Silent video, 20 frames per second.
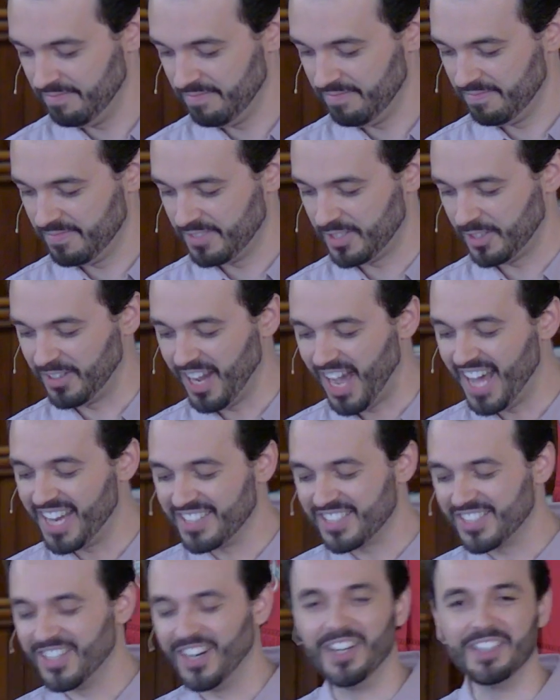So God
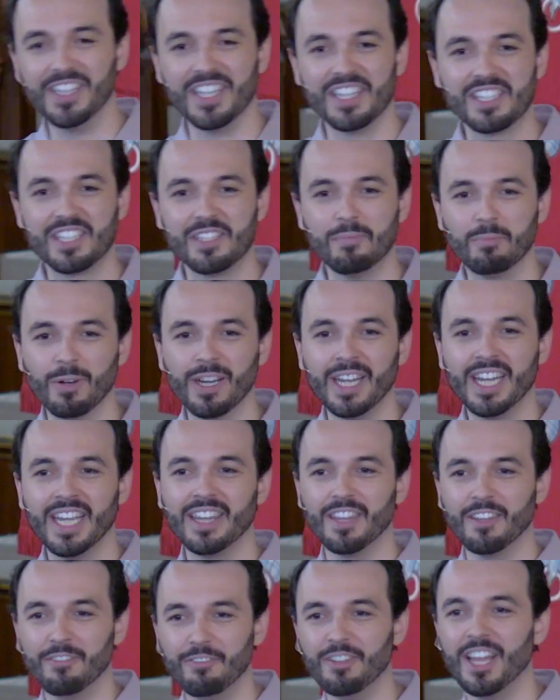has called us to
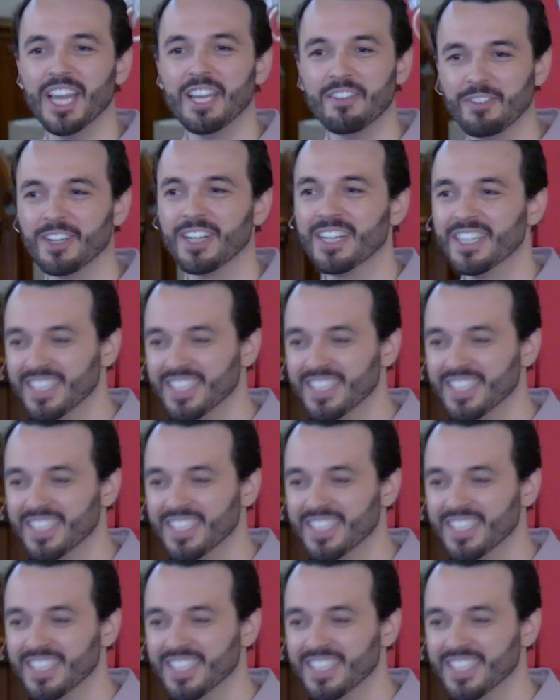bring the flavor.